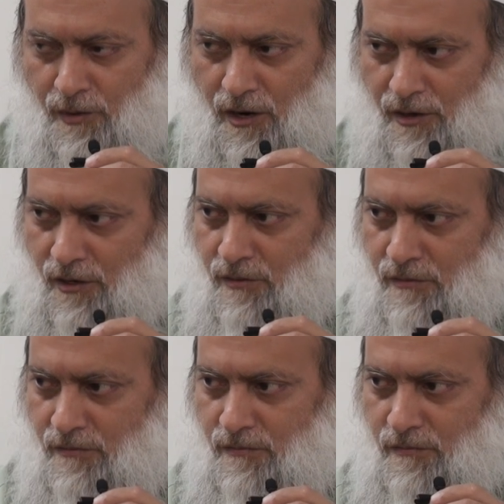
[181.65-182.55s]
tomorrow
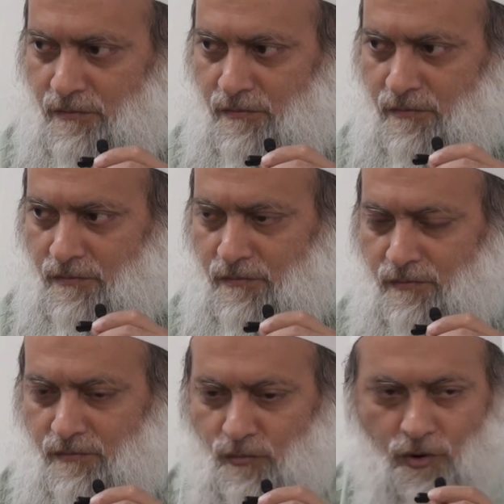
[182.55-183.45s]

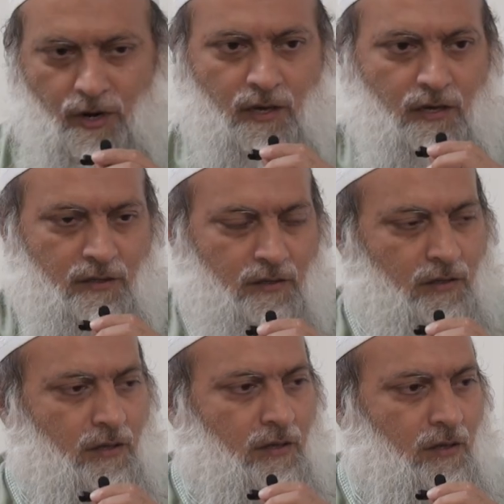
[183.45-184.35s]
morning,
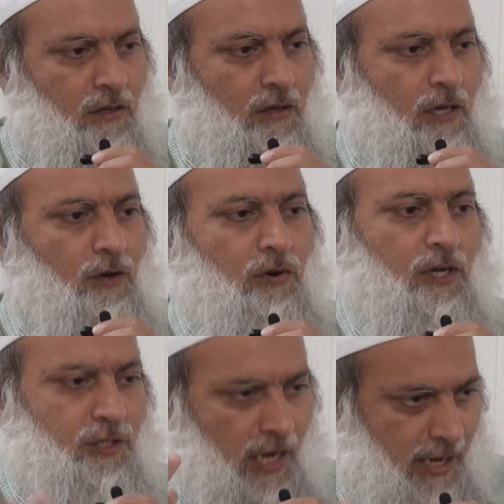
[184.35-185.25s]
he will
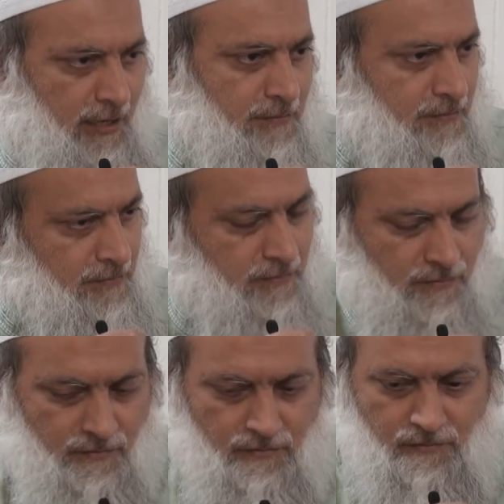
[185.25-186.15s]
decide.
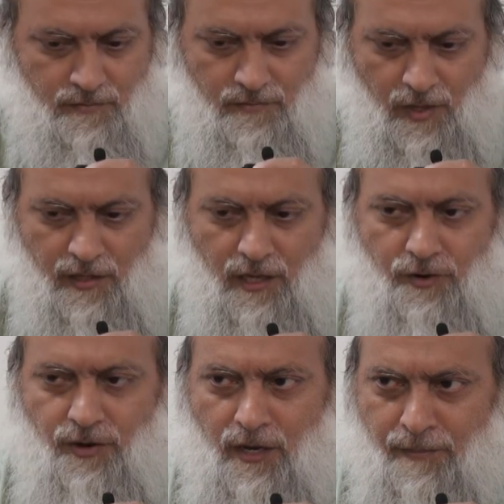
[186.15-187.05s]
And they
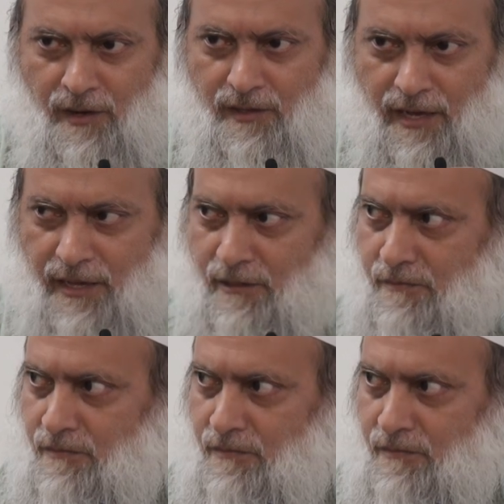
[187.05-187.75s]
agreed upon that.